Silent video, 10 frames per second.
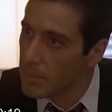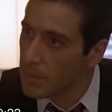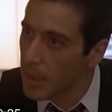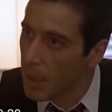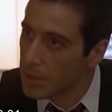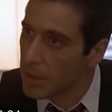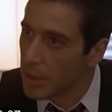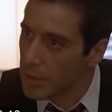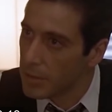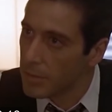I'll
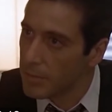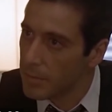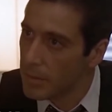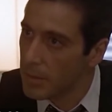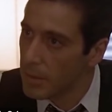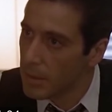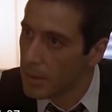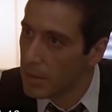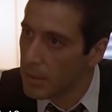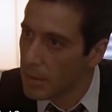change.
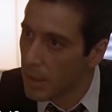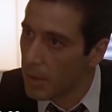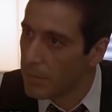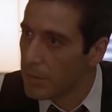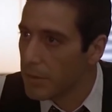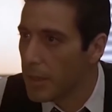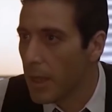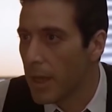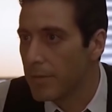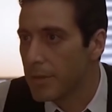I've learned that I
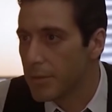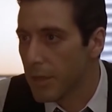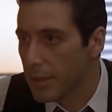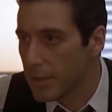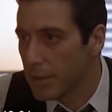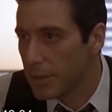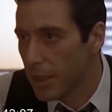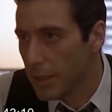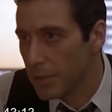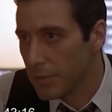have the strength to change.